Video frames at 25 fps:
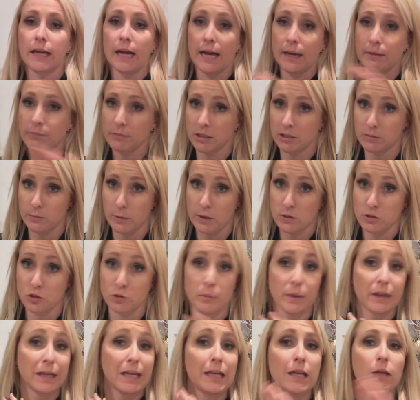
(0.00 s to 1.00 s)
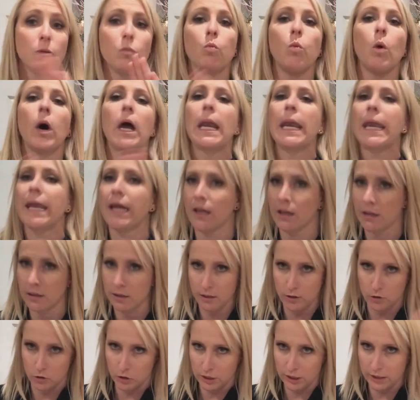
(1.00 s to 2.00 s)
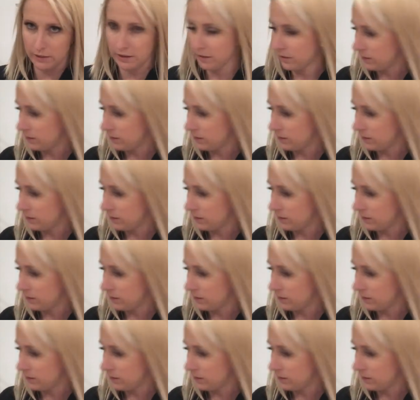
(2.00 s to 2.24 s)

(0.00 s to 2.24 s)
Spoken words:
I'm not sponsored by anyone or anything